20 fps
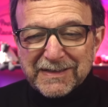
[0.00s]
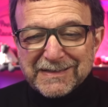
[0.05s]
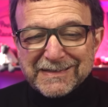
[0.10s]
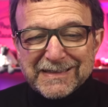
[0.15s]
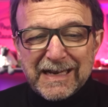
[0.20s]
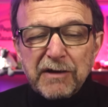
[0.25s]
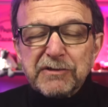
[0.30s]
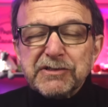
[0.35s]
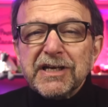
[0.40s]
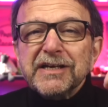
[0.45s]

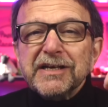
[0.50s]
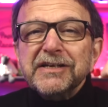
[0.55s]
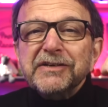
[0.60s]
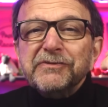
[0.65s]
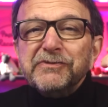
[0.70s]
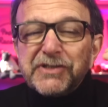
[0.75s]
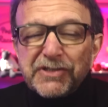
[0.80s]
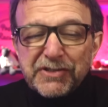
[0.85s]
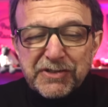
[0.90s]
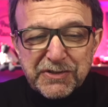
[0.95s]
how is that going to
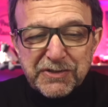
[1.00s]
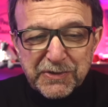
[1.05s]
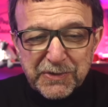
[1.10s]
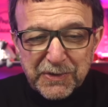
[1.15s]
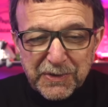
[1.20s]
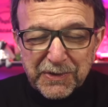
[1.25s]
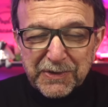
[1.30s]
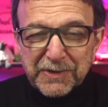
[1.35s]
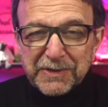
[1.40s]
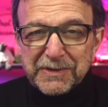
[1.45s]

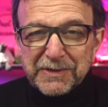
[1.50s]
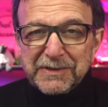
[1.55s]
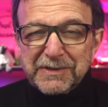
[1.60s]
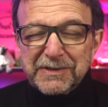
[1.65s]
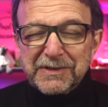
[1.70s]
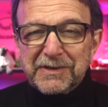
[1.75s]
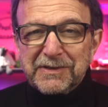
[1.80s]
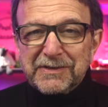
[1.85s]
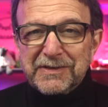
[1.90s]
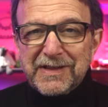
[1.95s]
restore
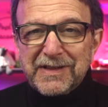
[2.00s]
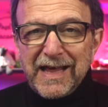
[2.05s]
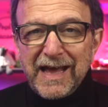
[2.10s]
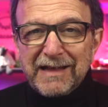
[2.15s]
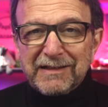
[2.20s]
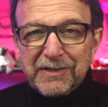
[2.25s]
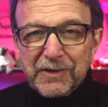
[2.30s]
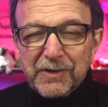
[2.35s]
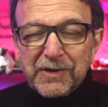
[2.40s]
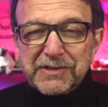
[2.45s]
that
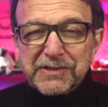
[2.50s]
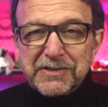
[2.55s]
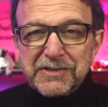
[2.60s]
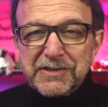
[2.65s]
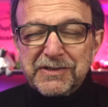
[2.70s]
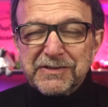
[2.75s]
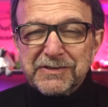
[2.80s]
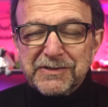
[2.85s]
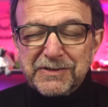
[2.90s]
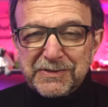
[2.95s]
lost
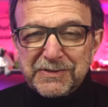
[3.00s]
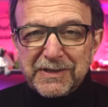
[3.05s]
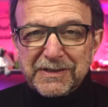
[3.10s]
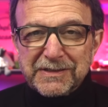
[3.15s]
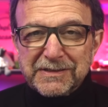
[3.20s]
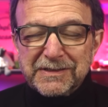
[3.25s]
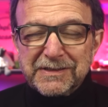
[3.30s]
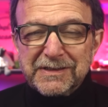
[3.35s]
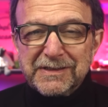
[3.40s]
trust?